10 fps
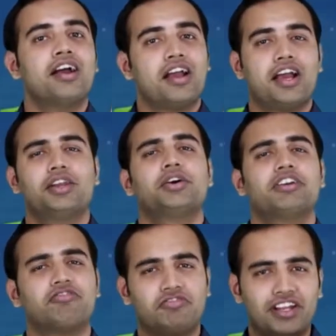Hello and
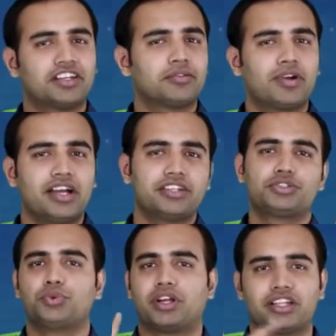welcome guys
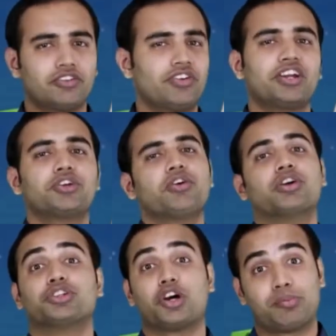to another video on
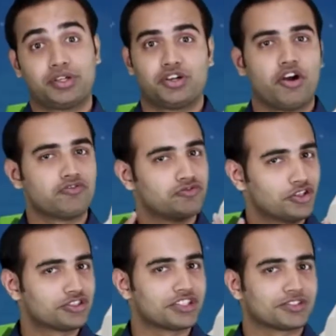the topic of
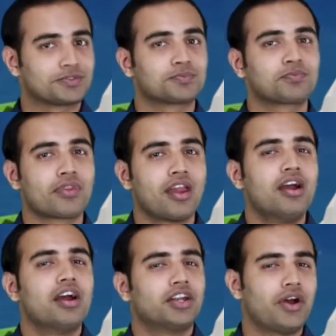forces.
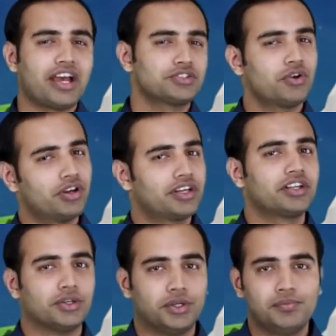Now as you already
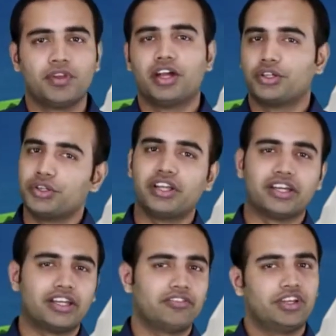know,
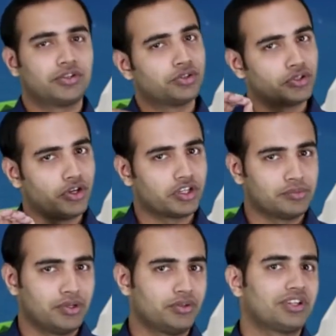today we are going to talk
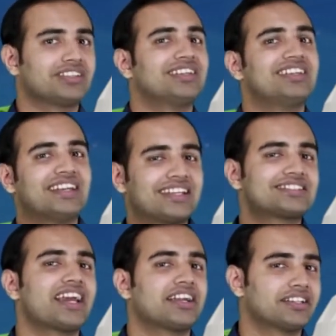about the next
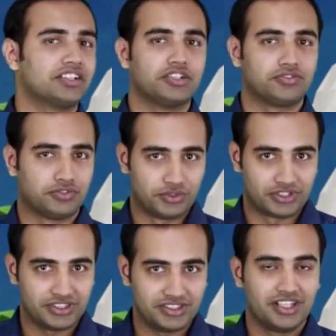category of
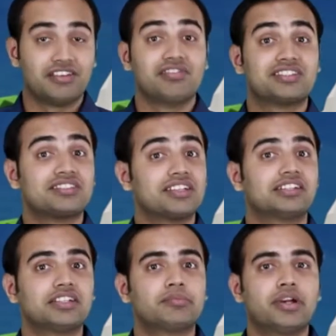forces, which is
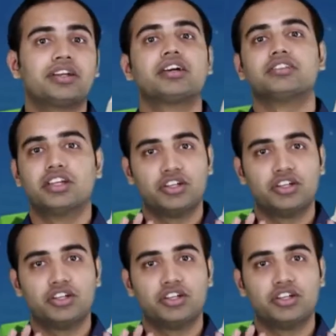nothing but the